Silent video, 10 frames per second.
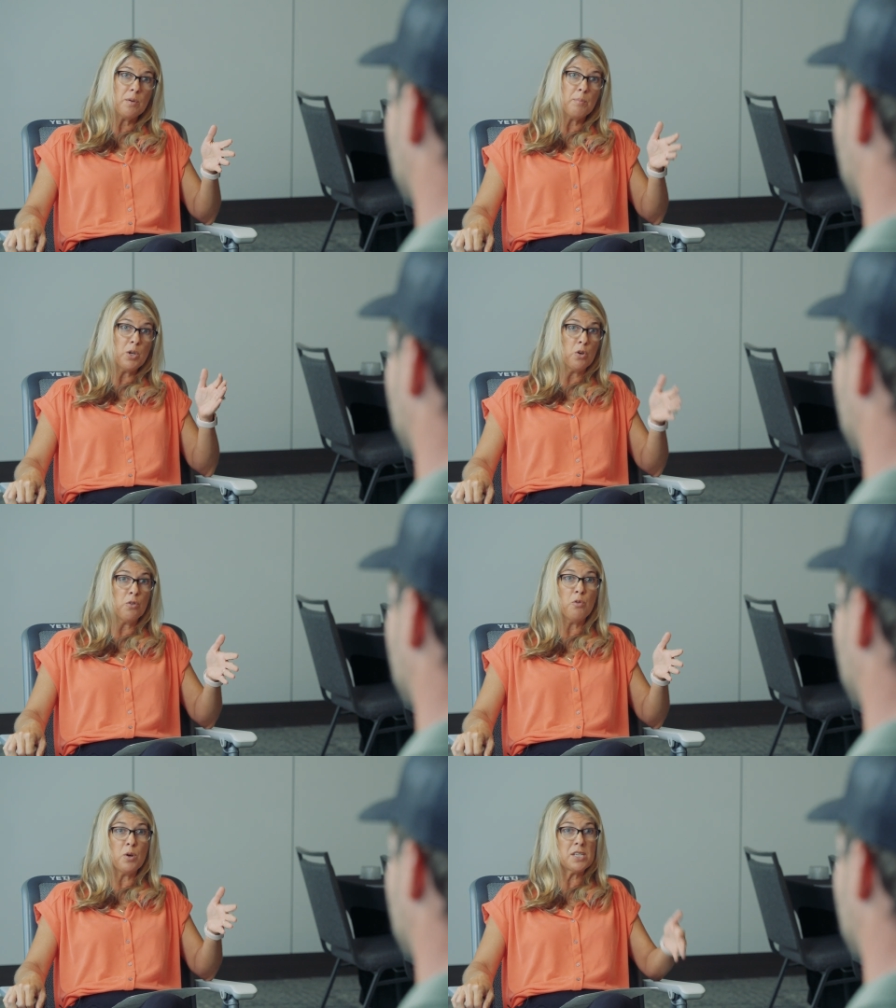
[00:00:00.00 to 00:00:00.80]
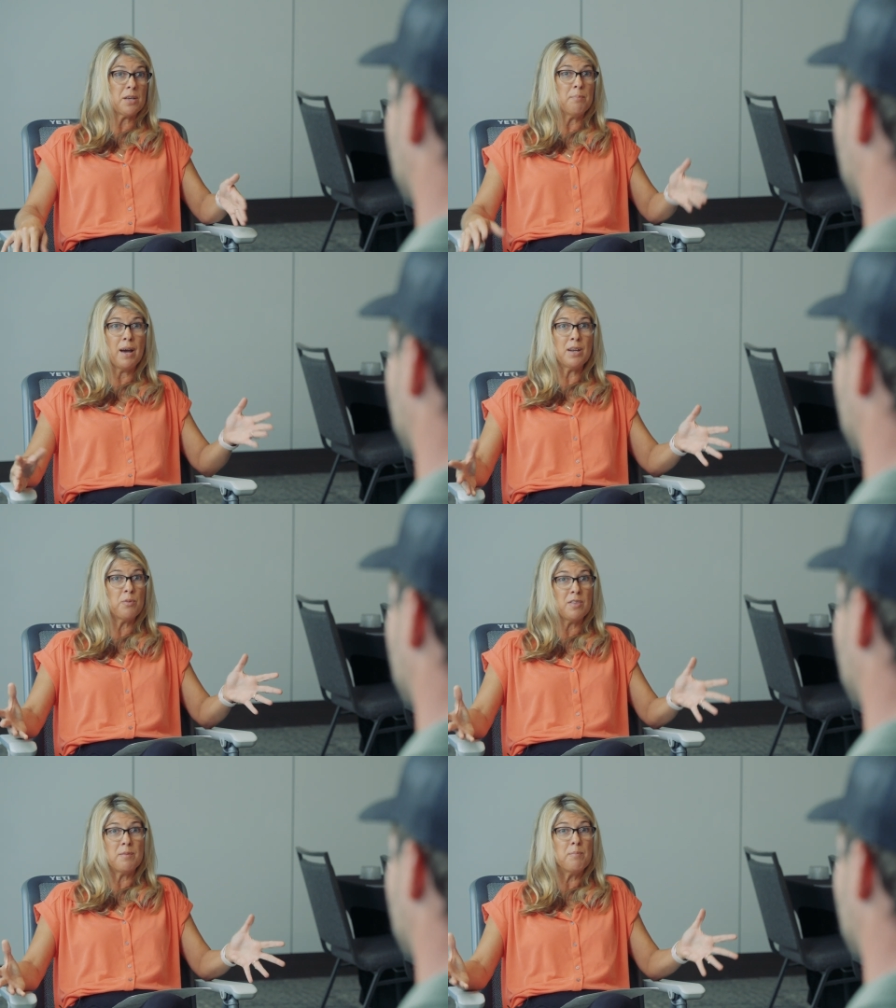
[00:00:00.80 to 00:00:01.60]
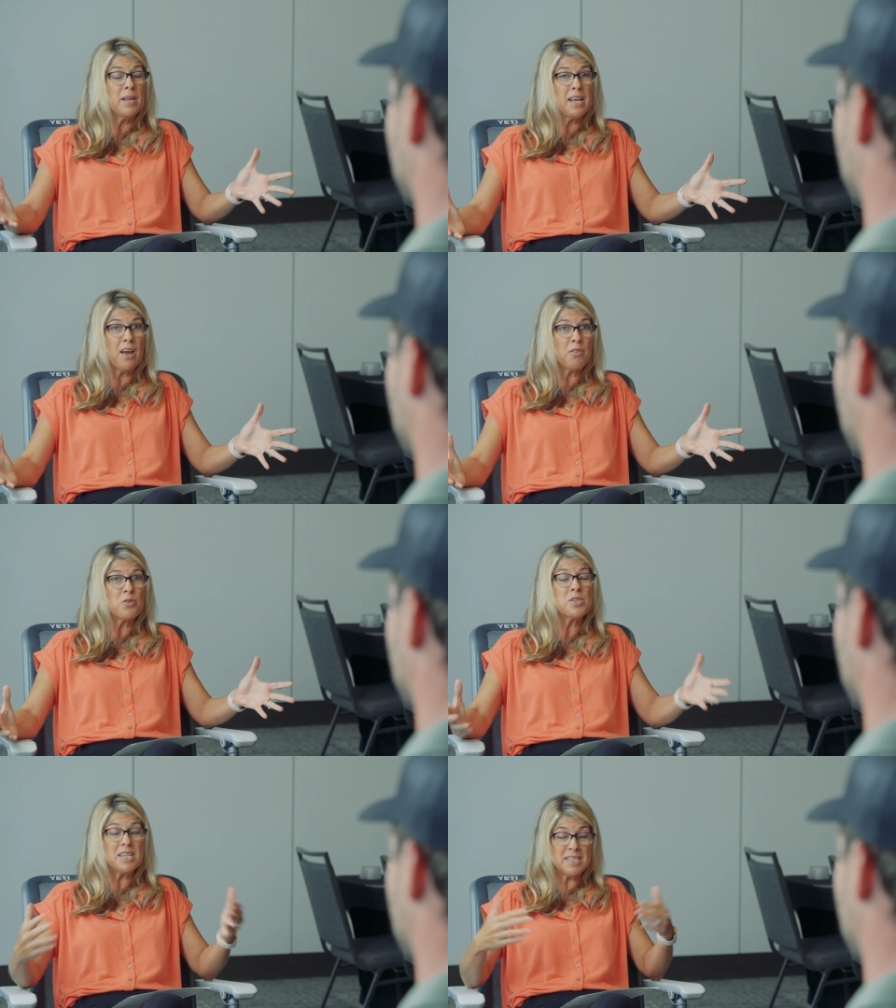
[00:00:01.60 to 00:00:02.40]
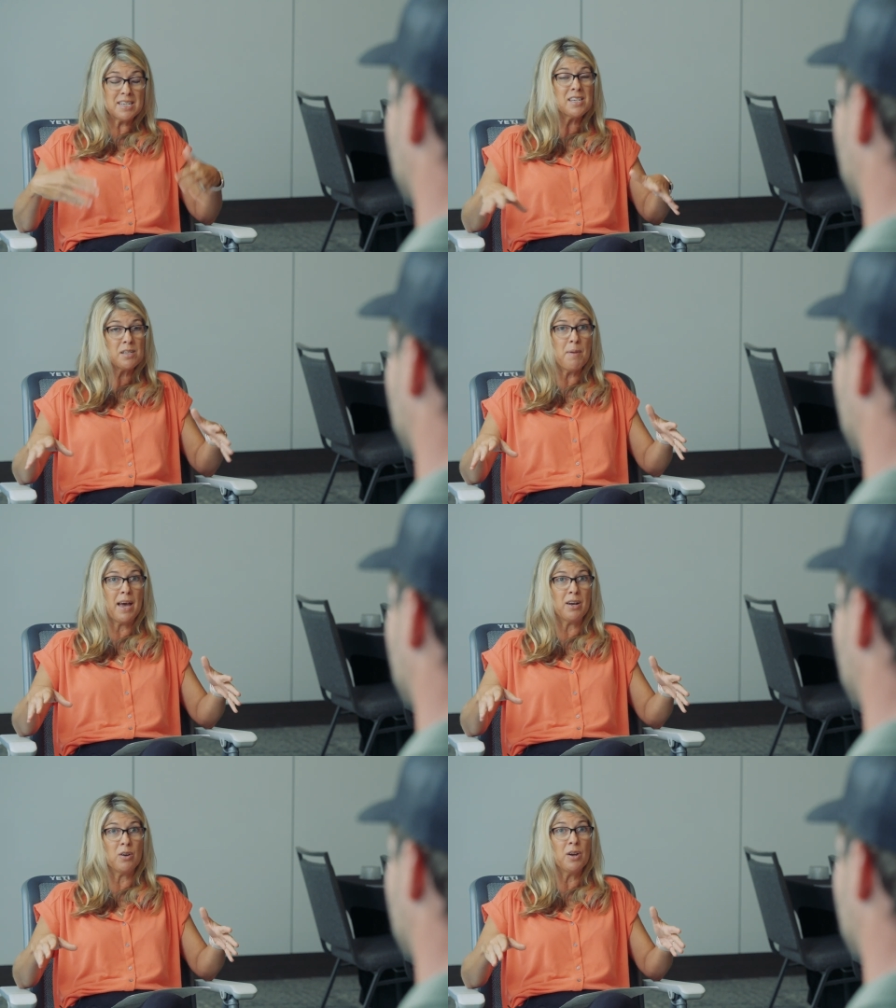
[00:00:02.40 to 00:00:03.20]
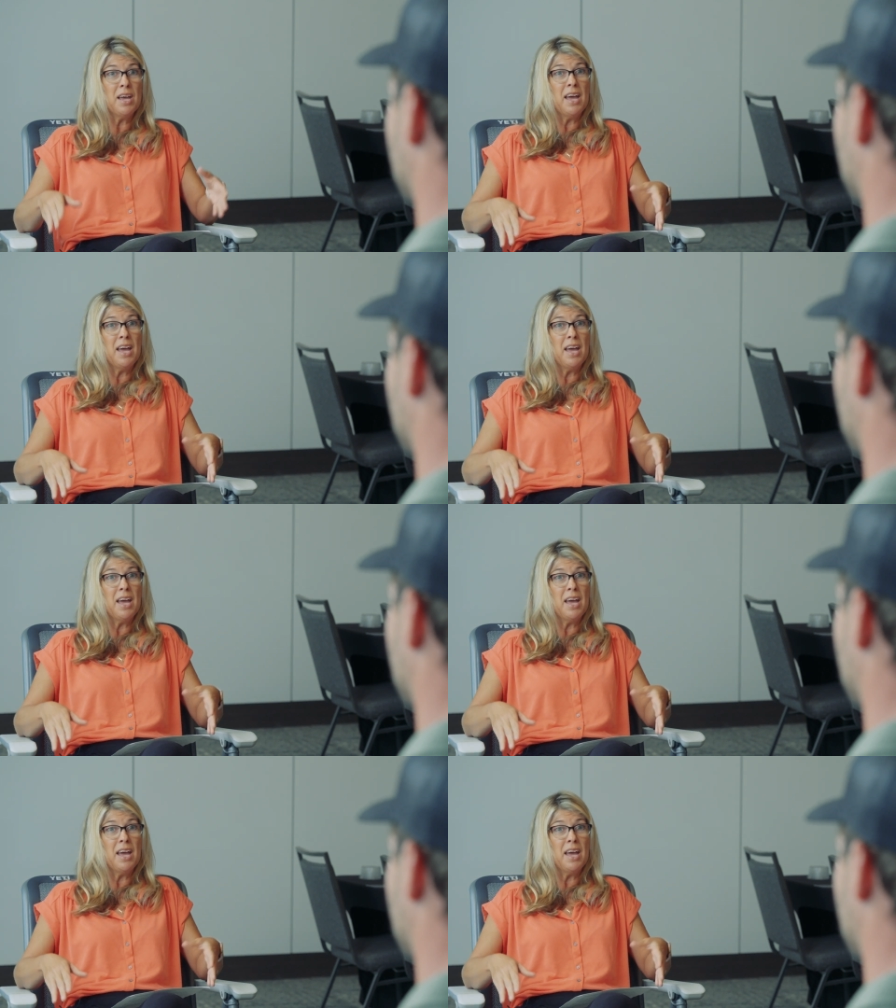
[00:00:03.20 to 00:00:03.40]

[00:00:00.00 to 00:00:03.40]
but your voice combined with many others, it does matter.